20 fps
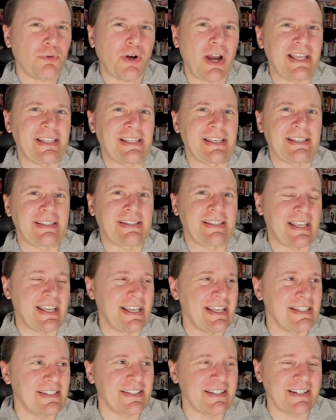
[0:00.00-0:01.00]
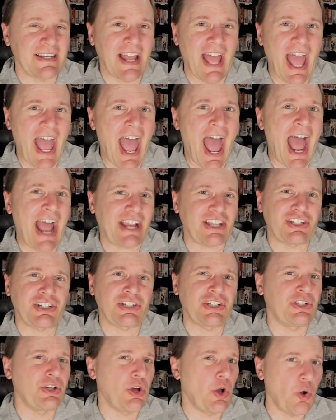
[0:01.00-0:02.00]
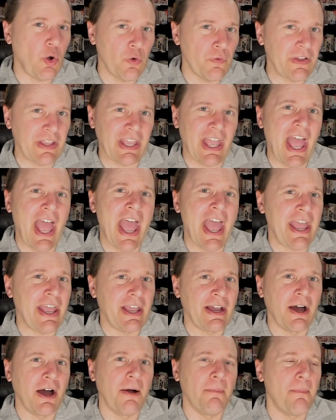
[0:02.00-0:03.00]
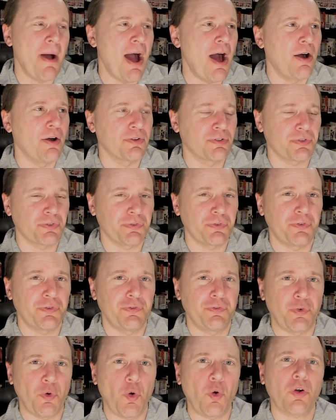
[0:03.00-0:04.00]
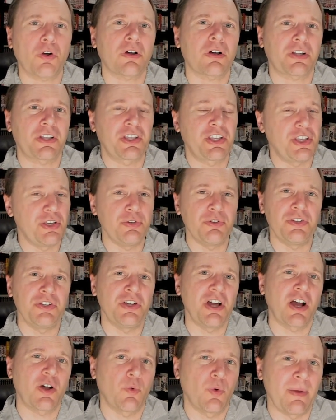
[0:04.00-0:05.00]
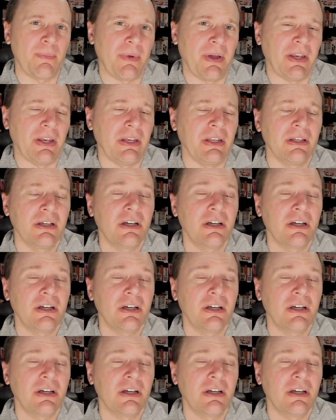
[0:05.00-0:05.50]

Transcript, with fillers: Crisis is an action OVA about four cute young women,